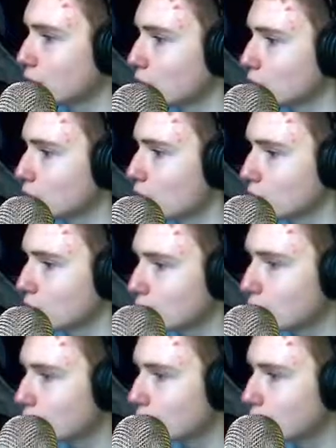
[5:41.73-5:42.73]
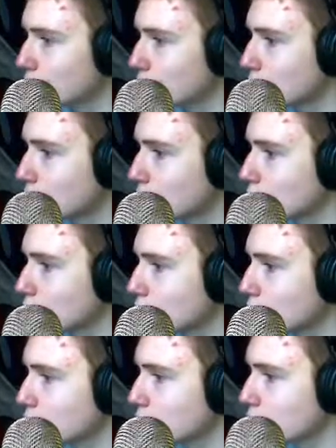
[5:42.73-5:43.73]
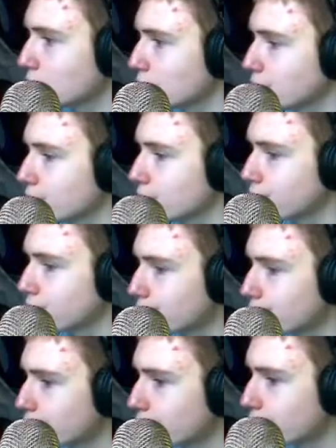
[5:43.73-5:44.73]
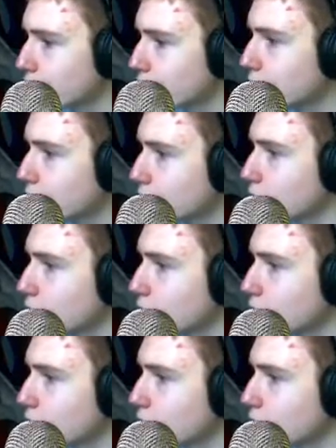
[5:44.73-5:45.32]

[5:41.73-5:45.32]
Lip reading: (no one is talking)